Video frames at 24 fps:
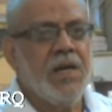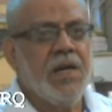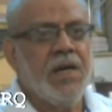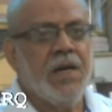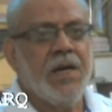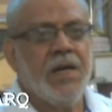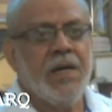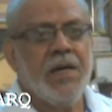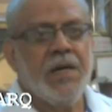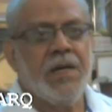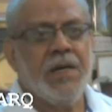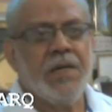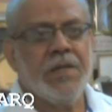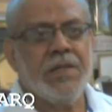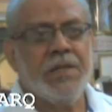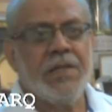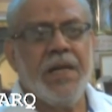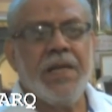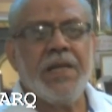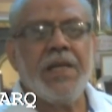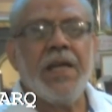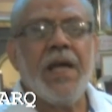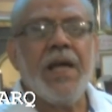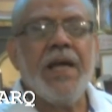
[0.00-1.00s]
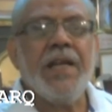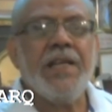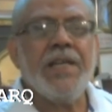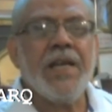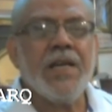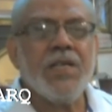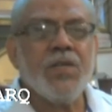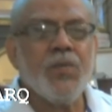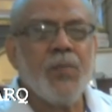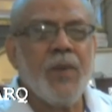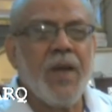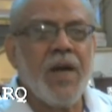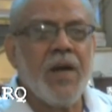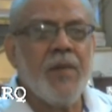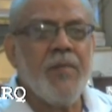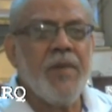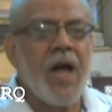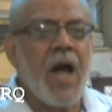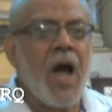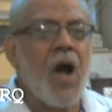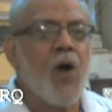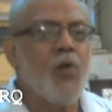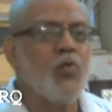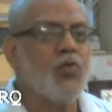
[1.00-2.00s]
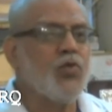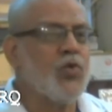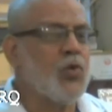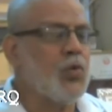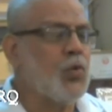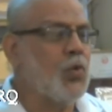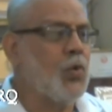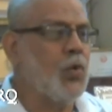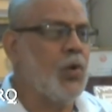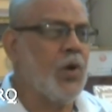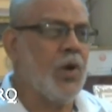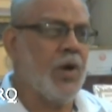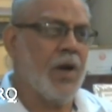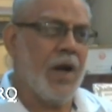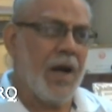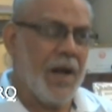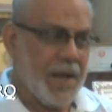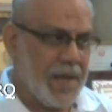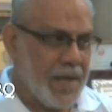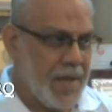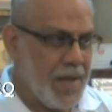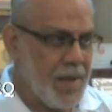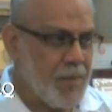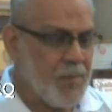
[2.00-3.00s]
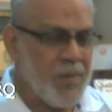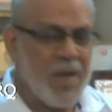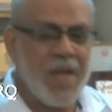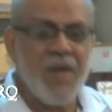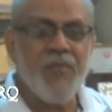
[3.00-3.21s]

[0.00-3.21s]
that it has become a household game.